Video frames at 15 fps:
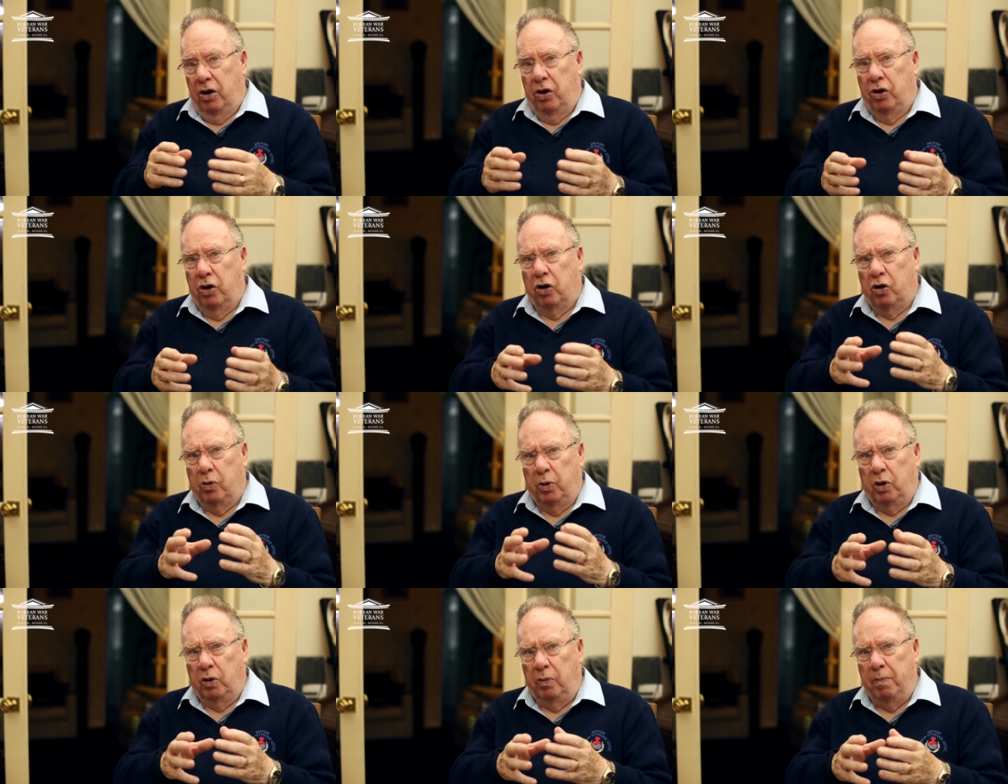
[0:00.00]

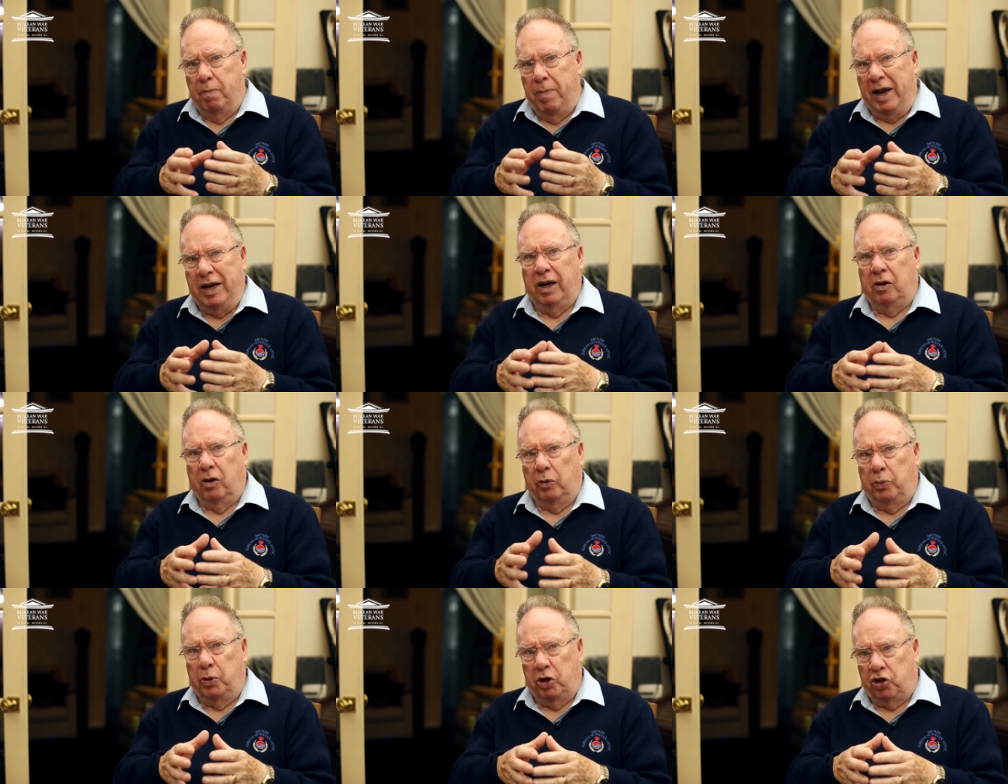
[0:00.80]
Normal
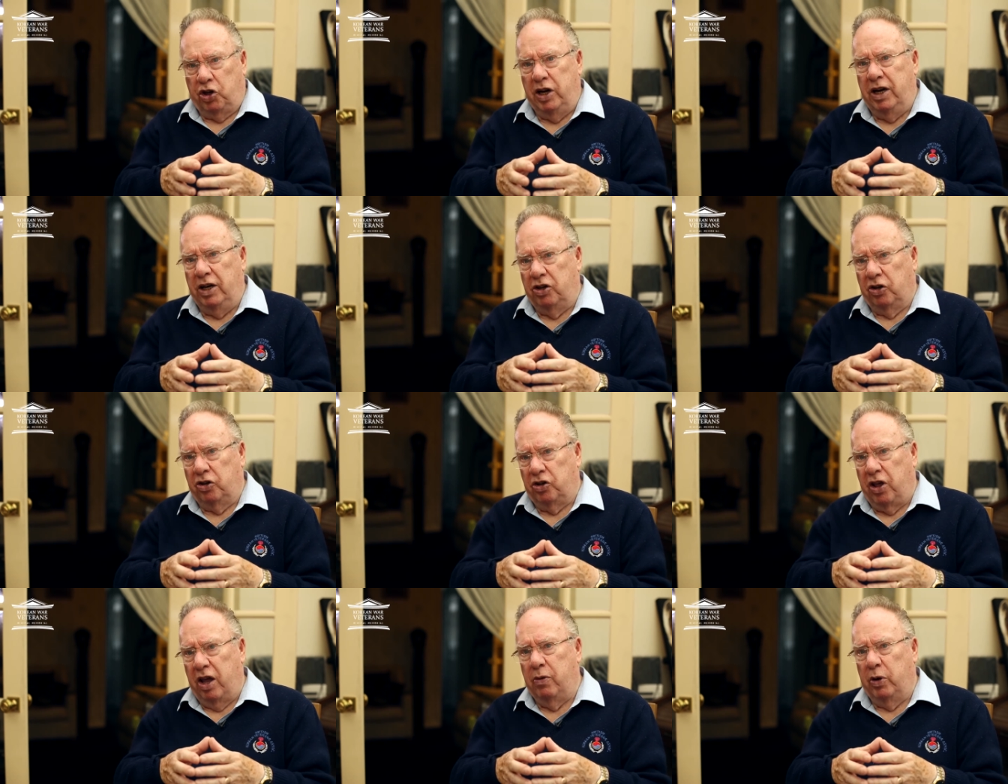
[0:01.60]
medical
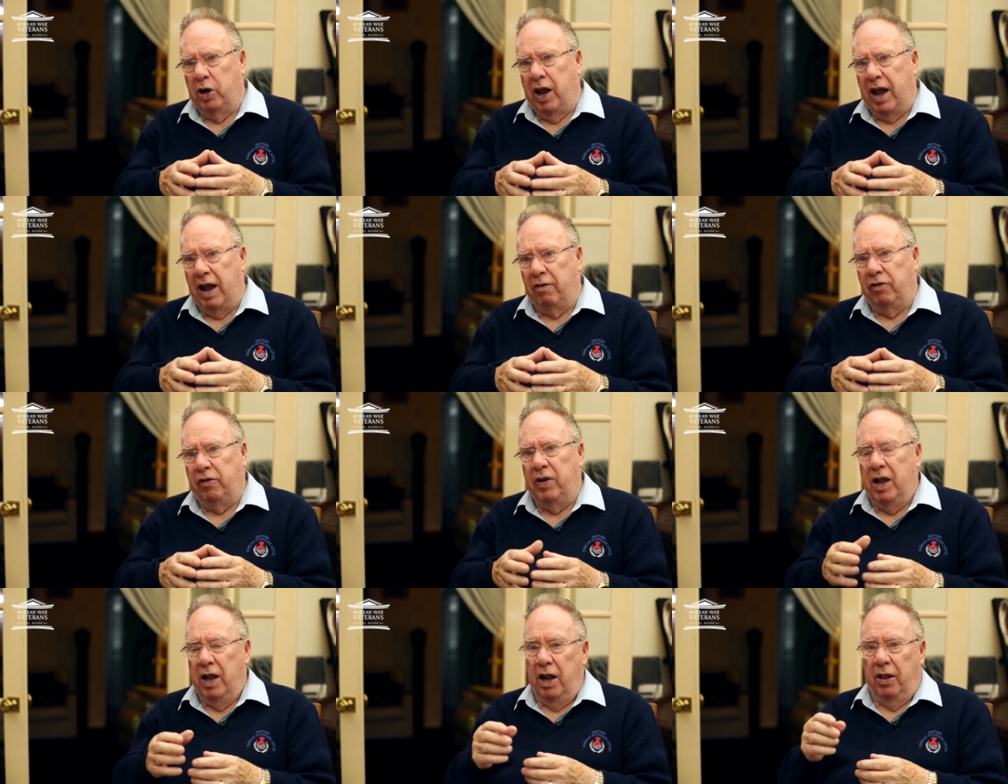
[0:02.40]
procedures, they would have
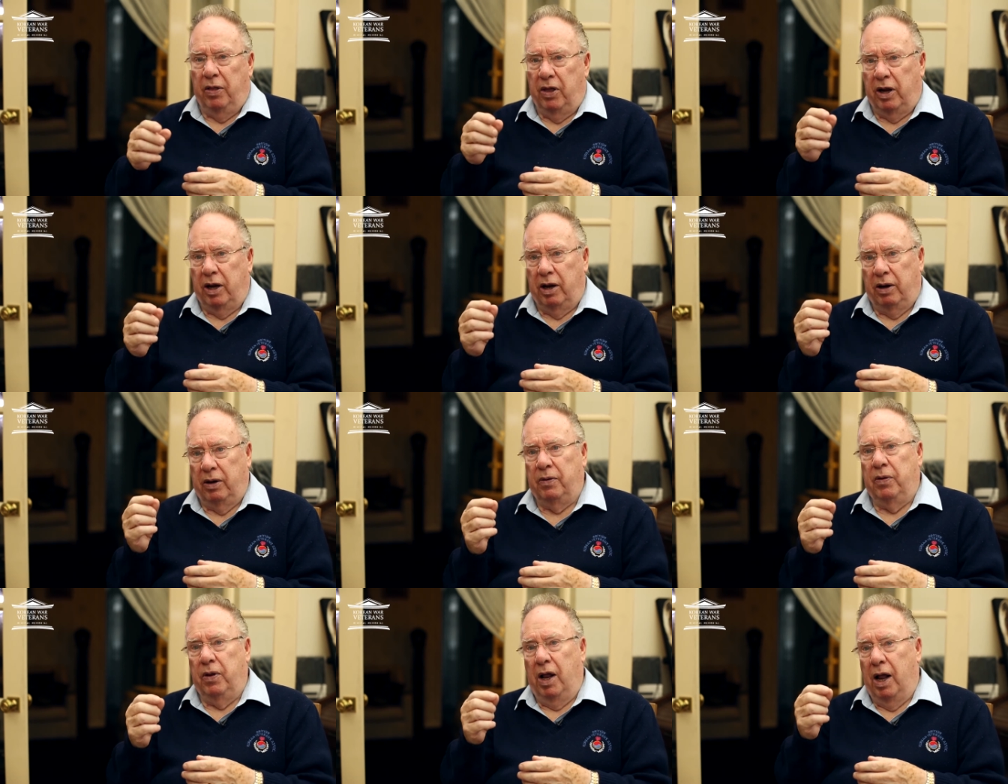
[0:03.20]
their,
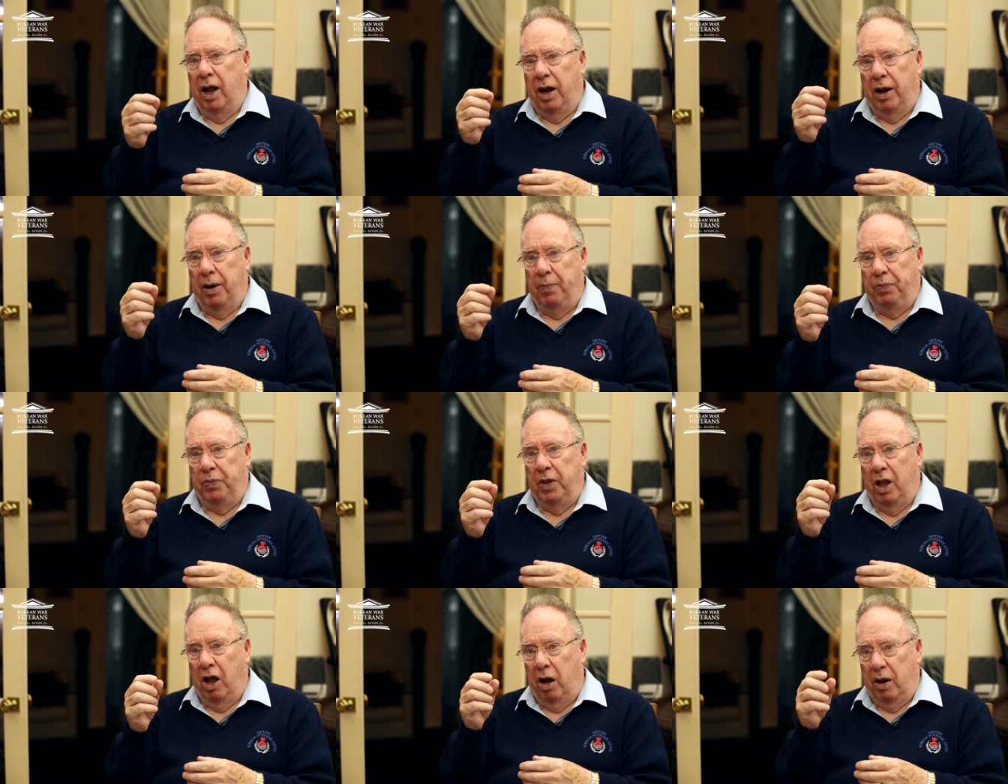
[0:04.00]

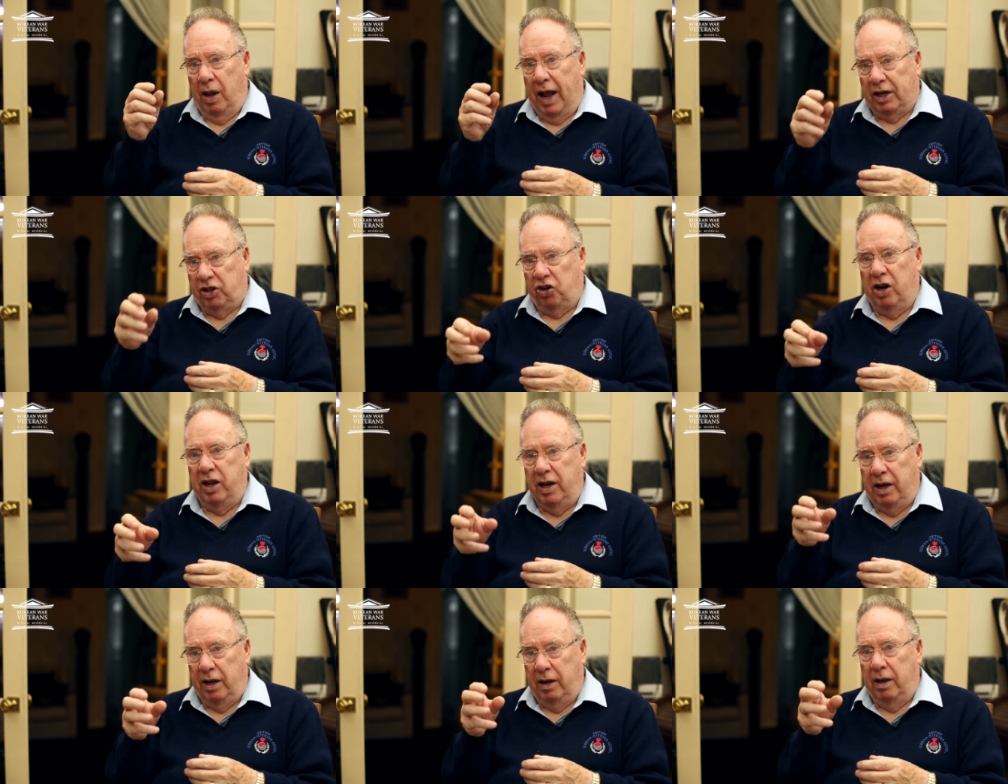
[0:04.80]

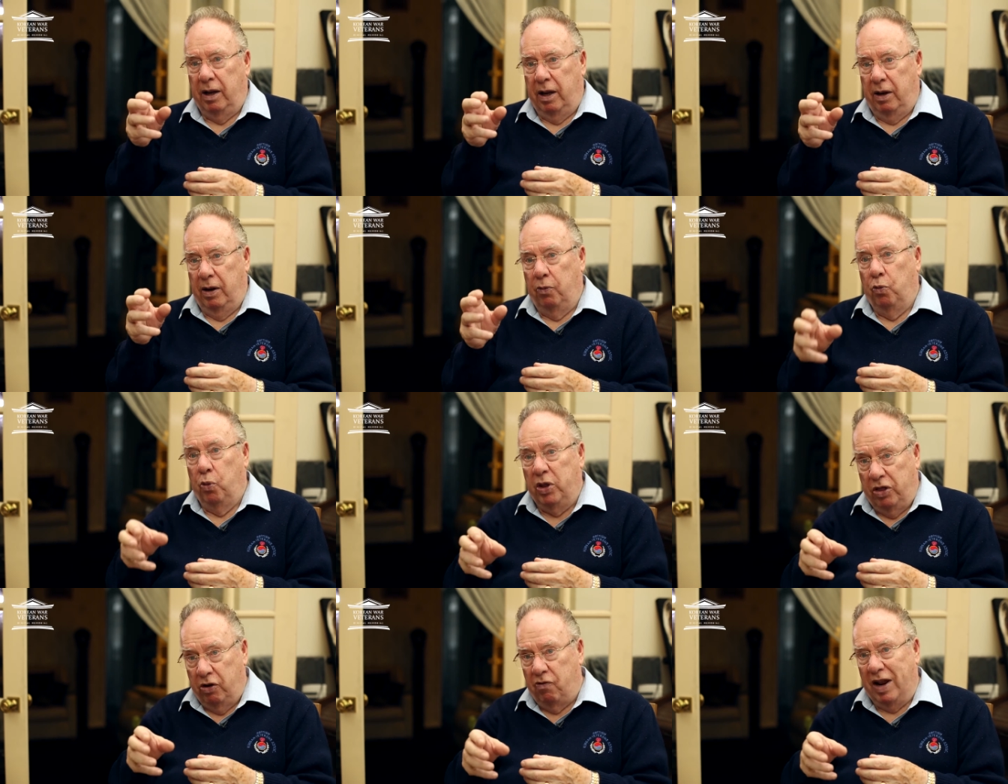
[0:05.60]
actually
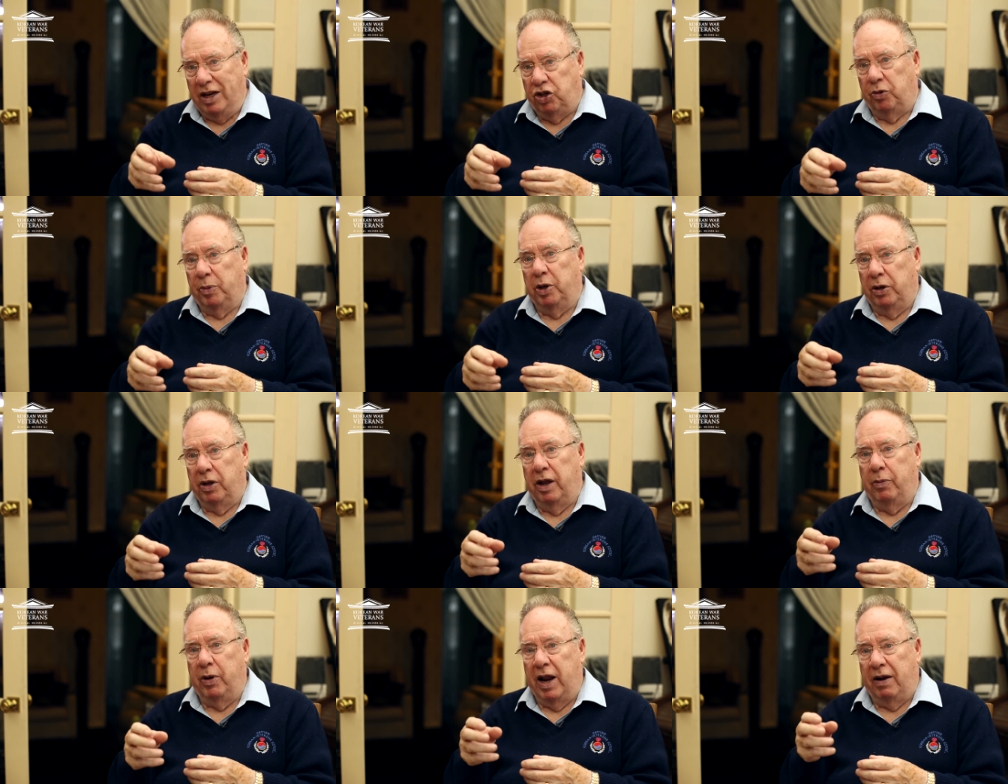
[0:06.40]
with the regiment,
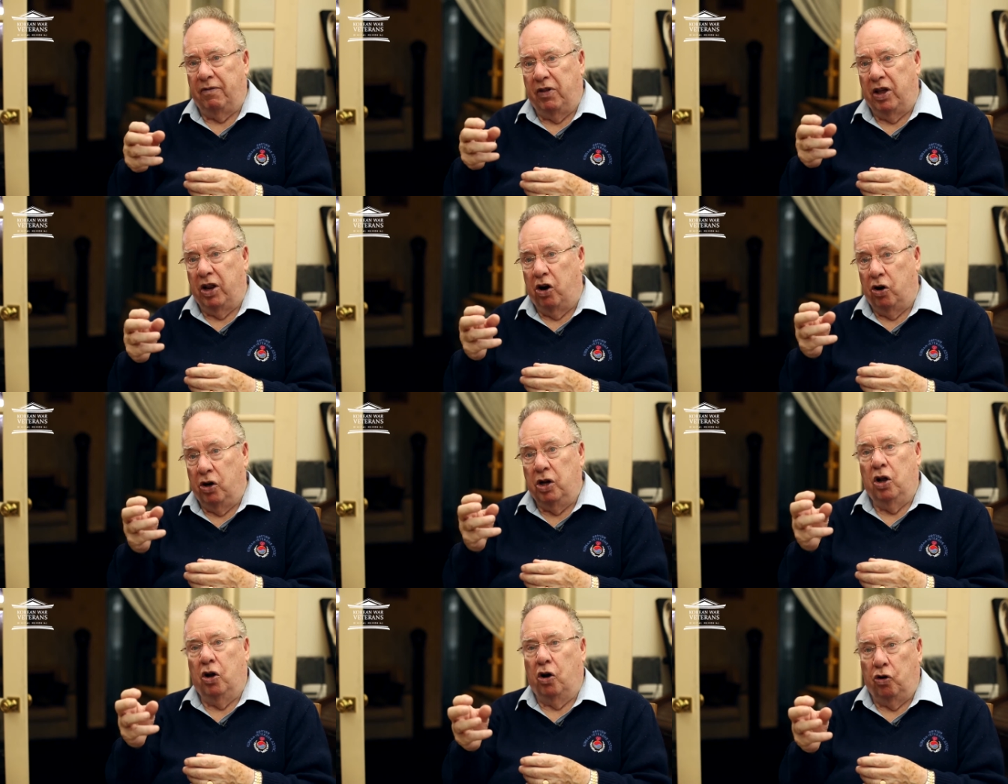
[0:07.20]
they would have their
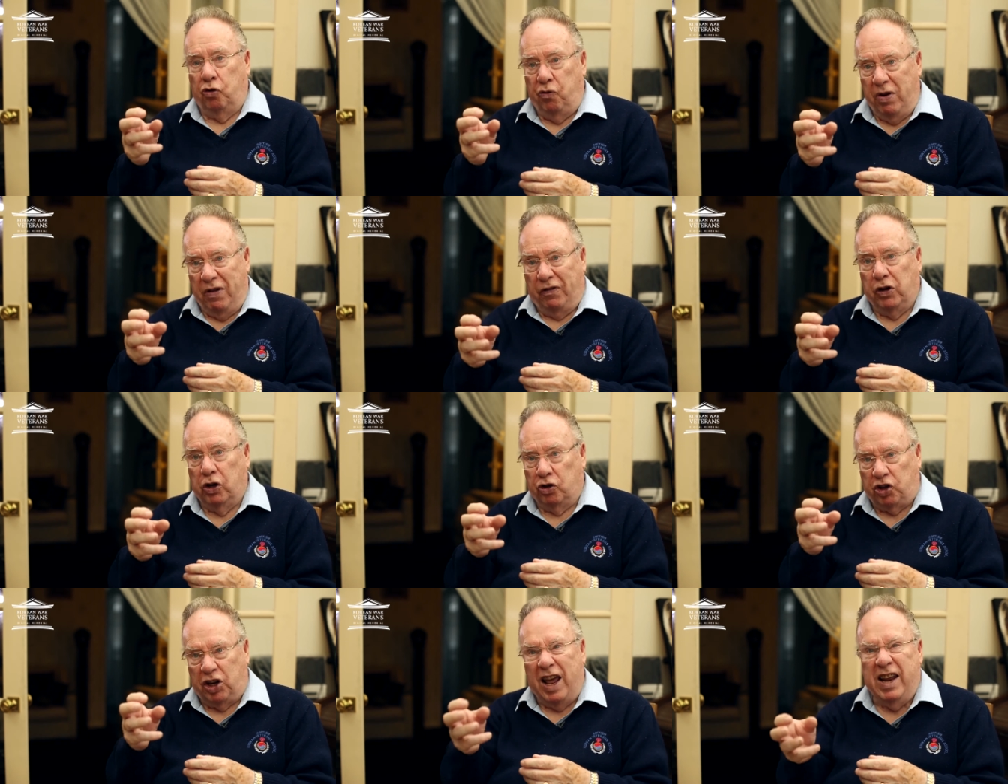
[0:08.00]
ordinary
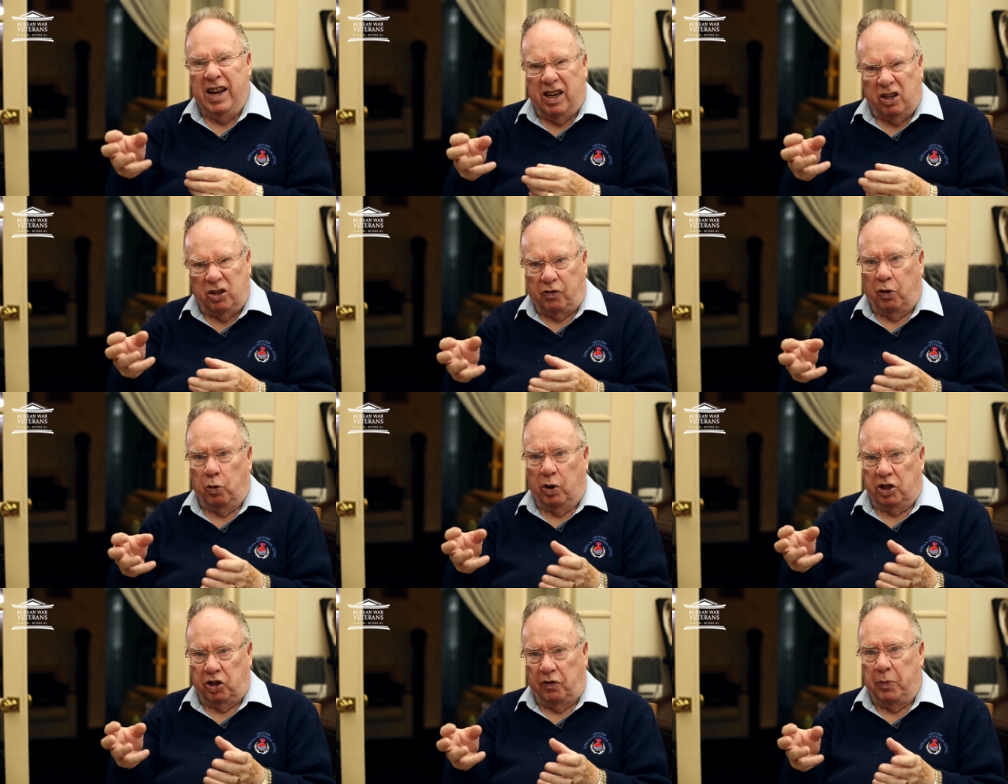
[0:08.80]
first aiders, for
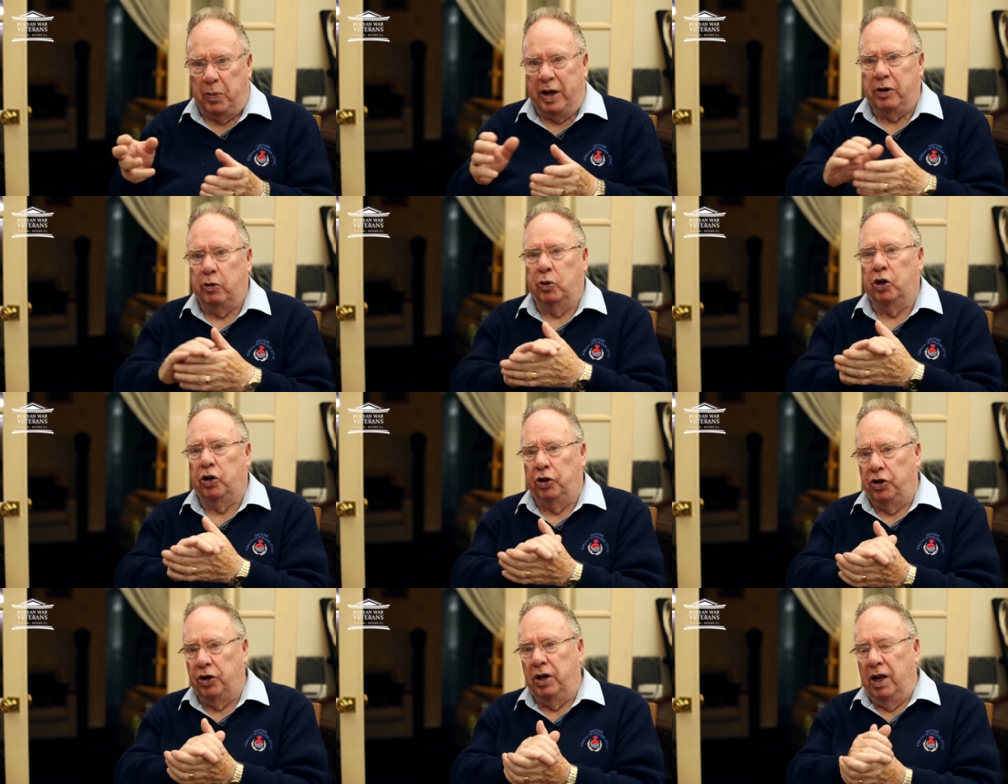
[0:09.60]
want of a better
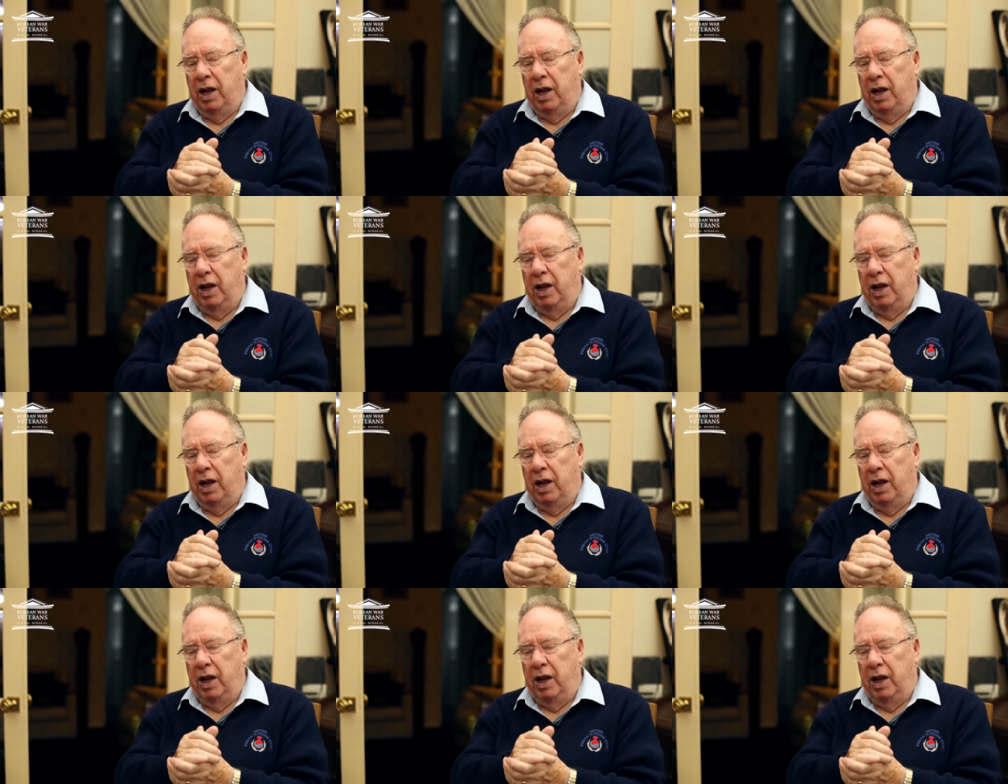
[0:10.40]
word,